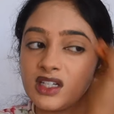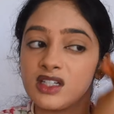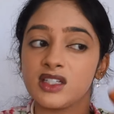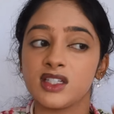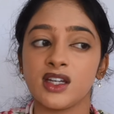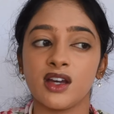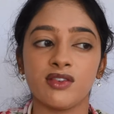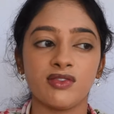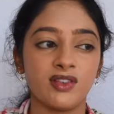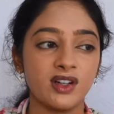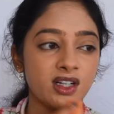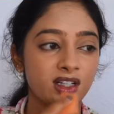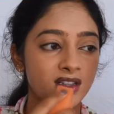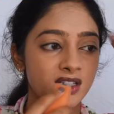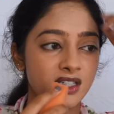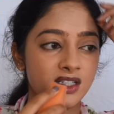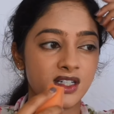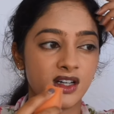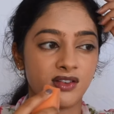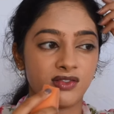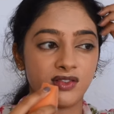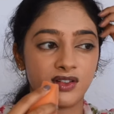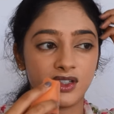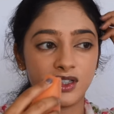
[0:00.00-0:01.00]
definitely,
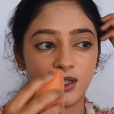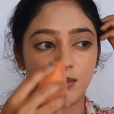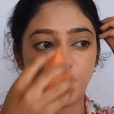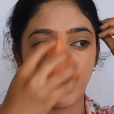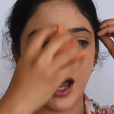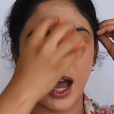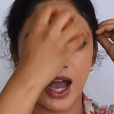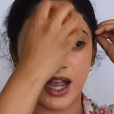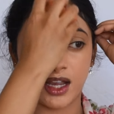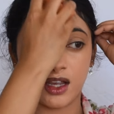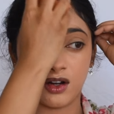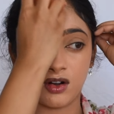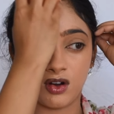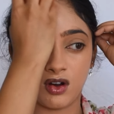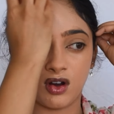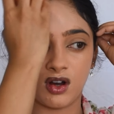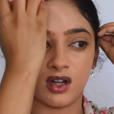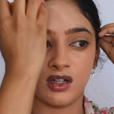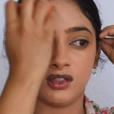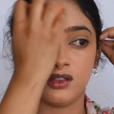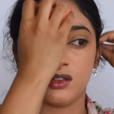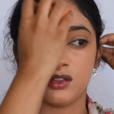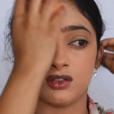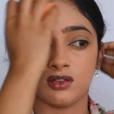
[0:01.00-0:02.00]
definitely pack it
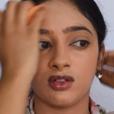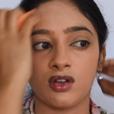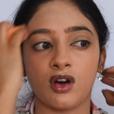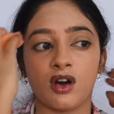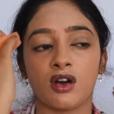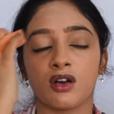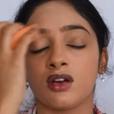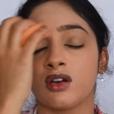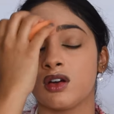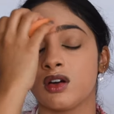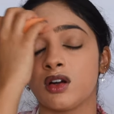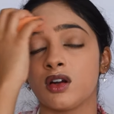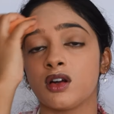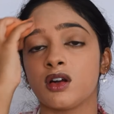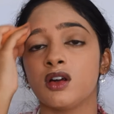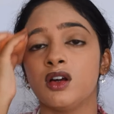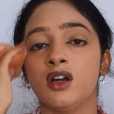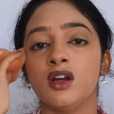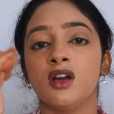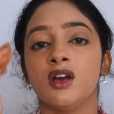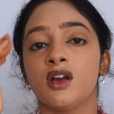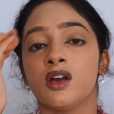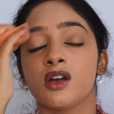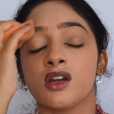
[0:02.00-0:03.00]
on the
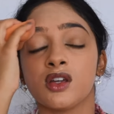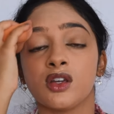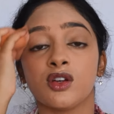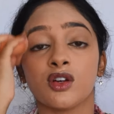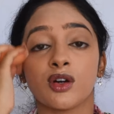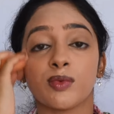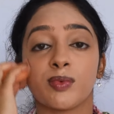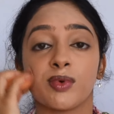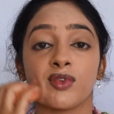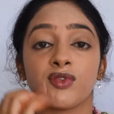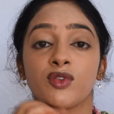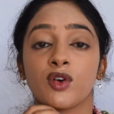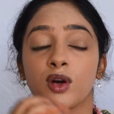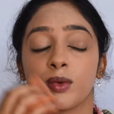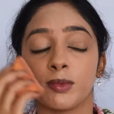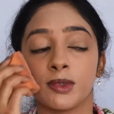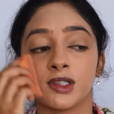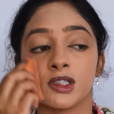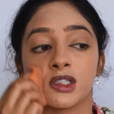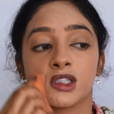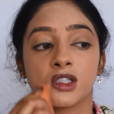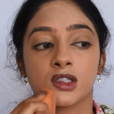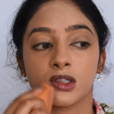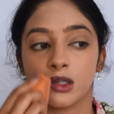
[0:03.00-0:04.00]
longer your
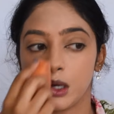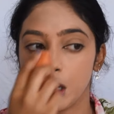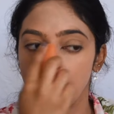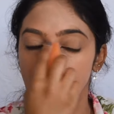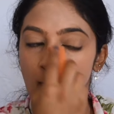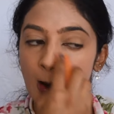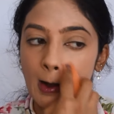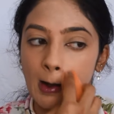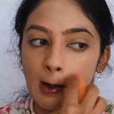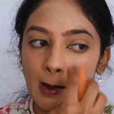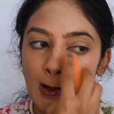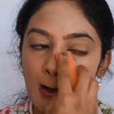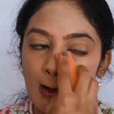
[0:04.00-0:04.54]
performances are.